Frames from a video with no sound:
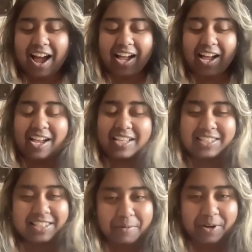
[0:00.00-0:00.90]
a
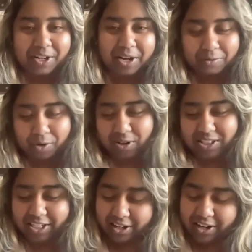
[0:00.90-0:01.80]
celebrity enrolls
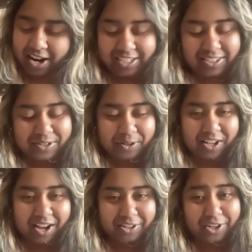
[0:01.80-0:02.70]
in her high school
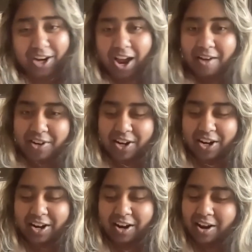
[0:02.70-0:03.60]

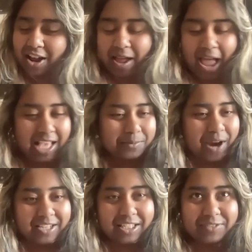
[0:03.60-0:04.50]
undercover as
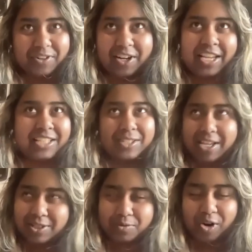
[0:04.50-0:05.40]
practice for his
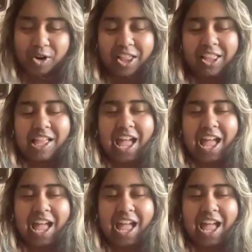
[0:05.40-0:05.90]
next role.